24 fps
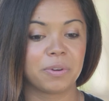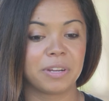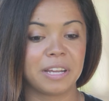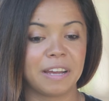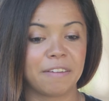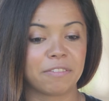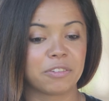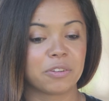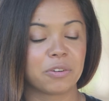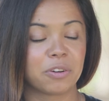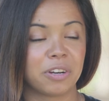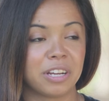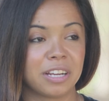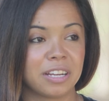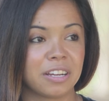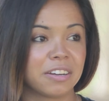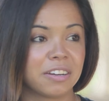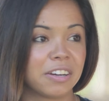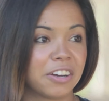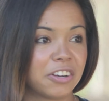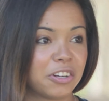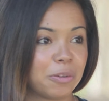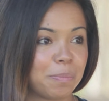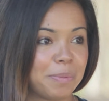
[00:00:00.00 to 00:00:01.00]
we have to crank out
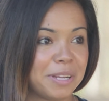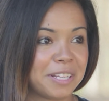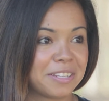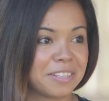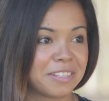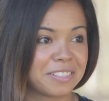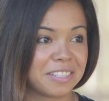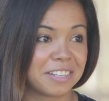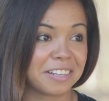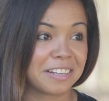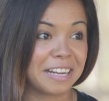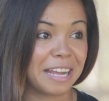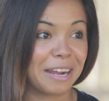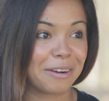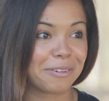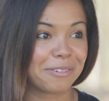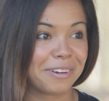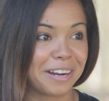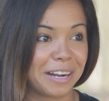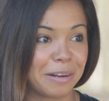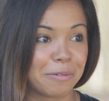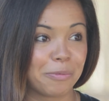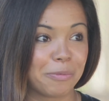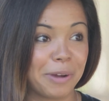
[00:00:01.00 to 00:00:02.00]
100 pizzas in an
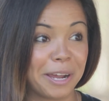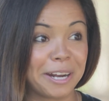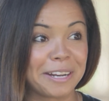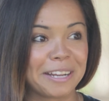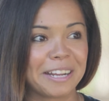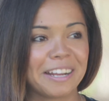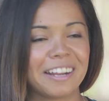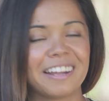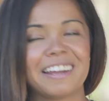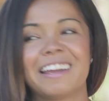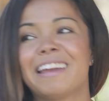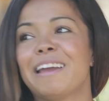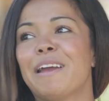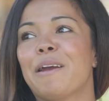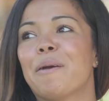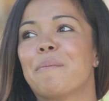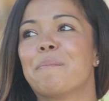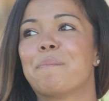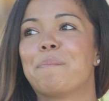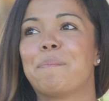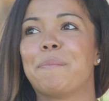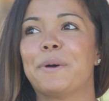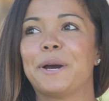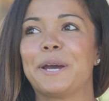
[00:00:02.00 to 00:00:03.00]
hour at a wedding,
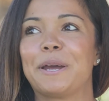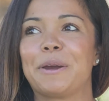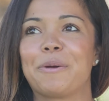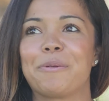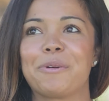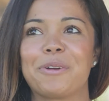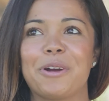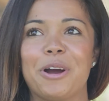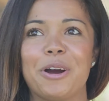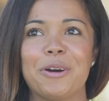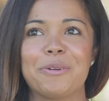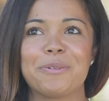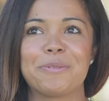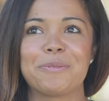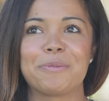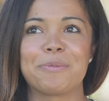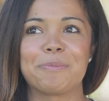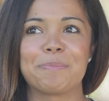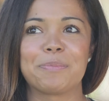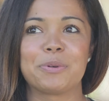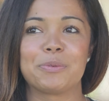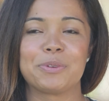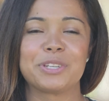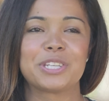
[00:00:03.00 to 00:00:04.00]
but
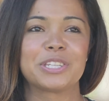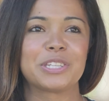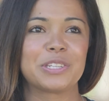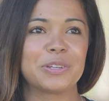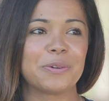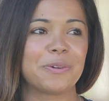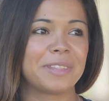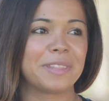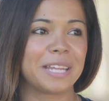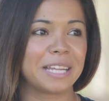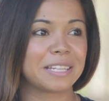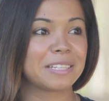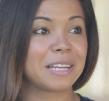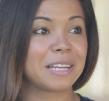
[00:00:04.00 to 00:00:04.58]
we still, in that